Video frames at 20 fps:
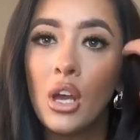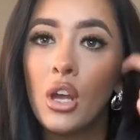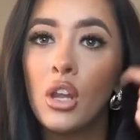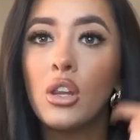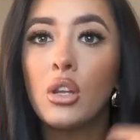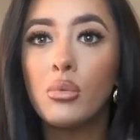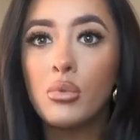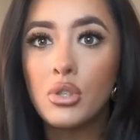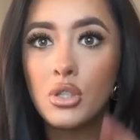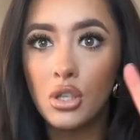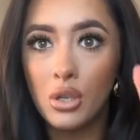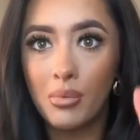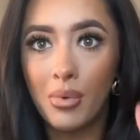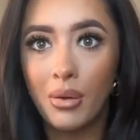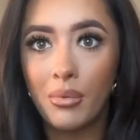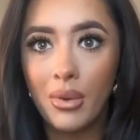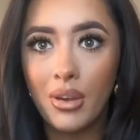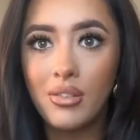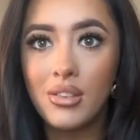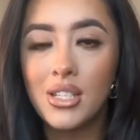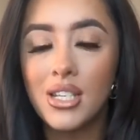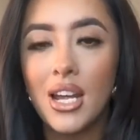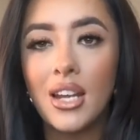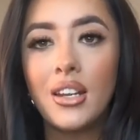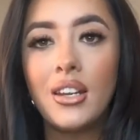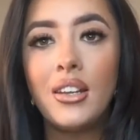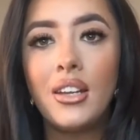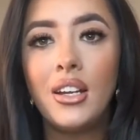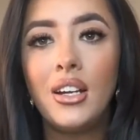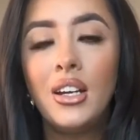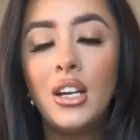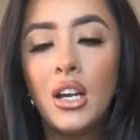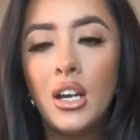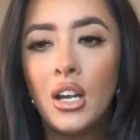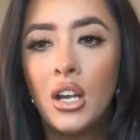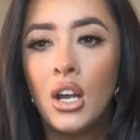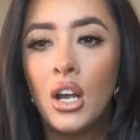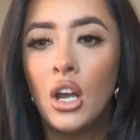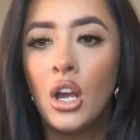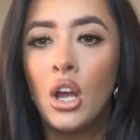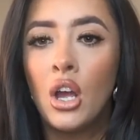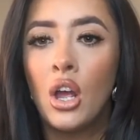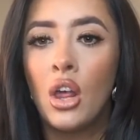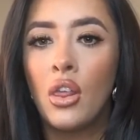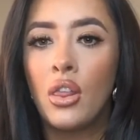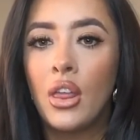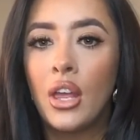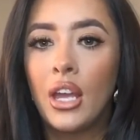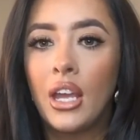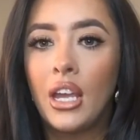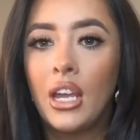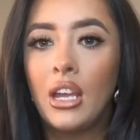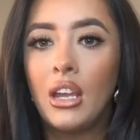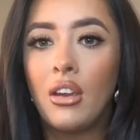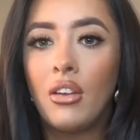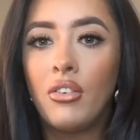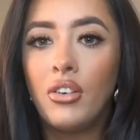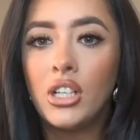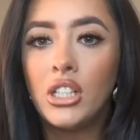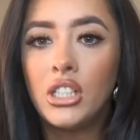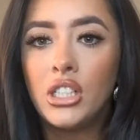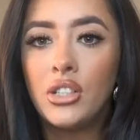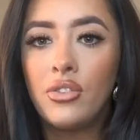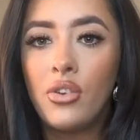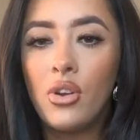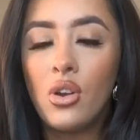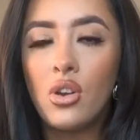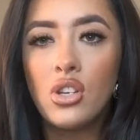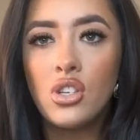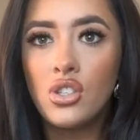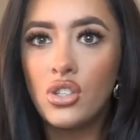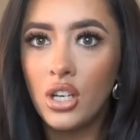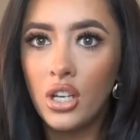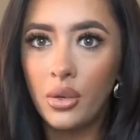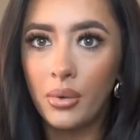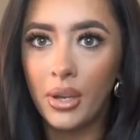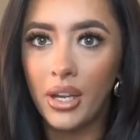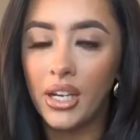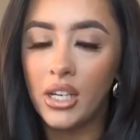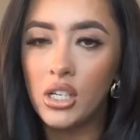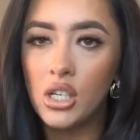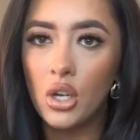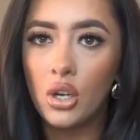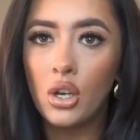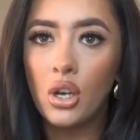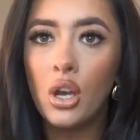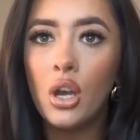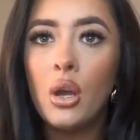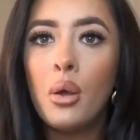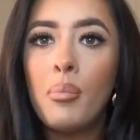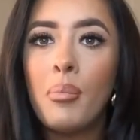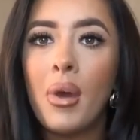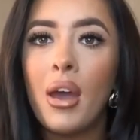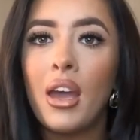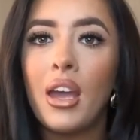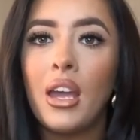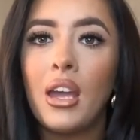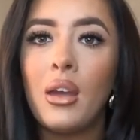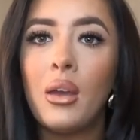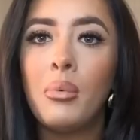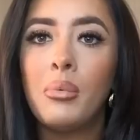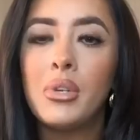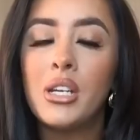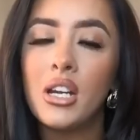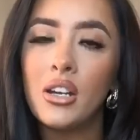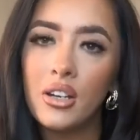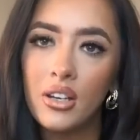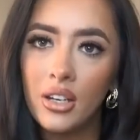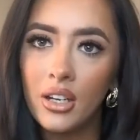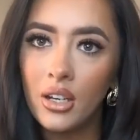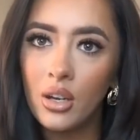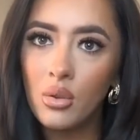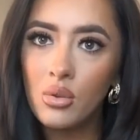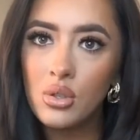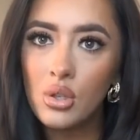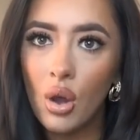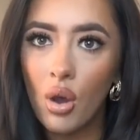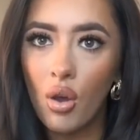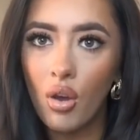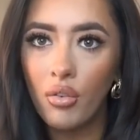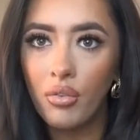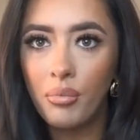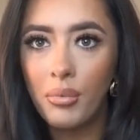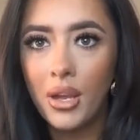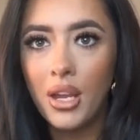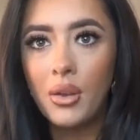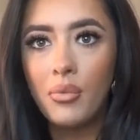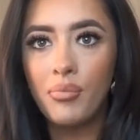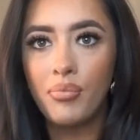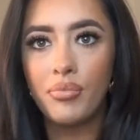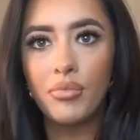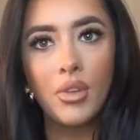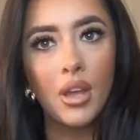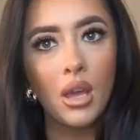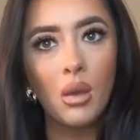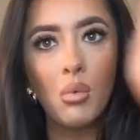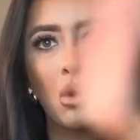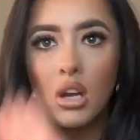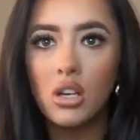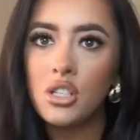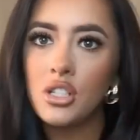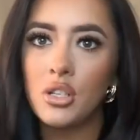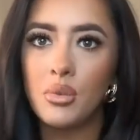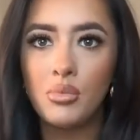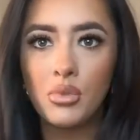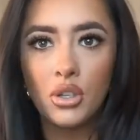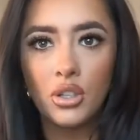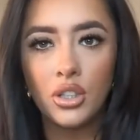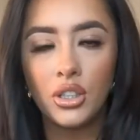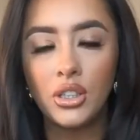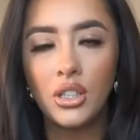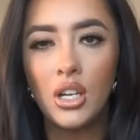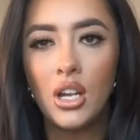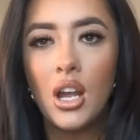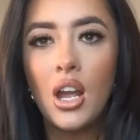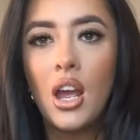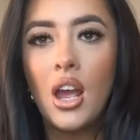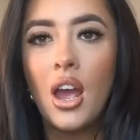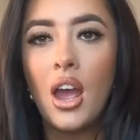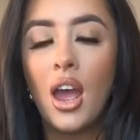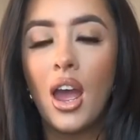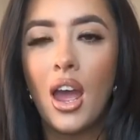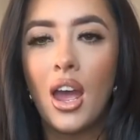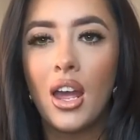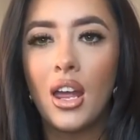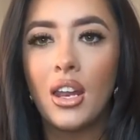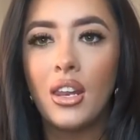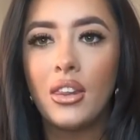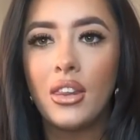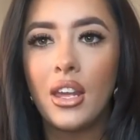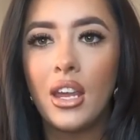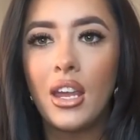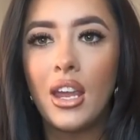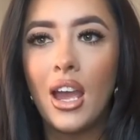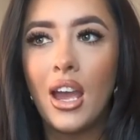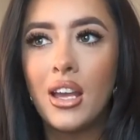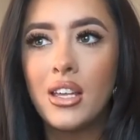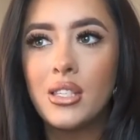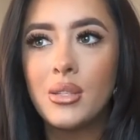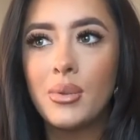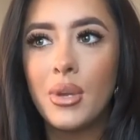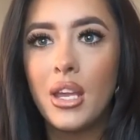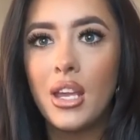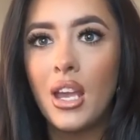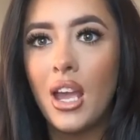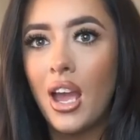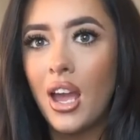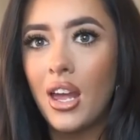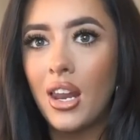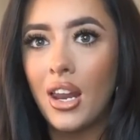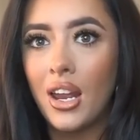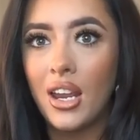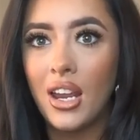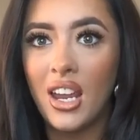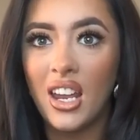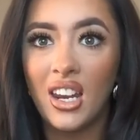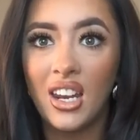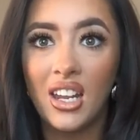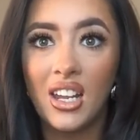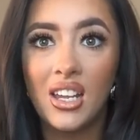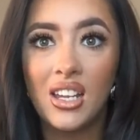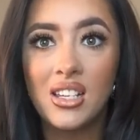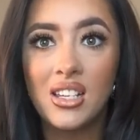there was 2 midwives standing there. They first of all straight away took my maternity notes off me. They washed them down and they asked me, had I any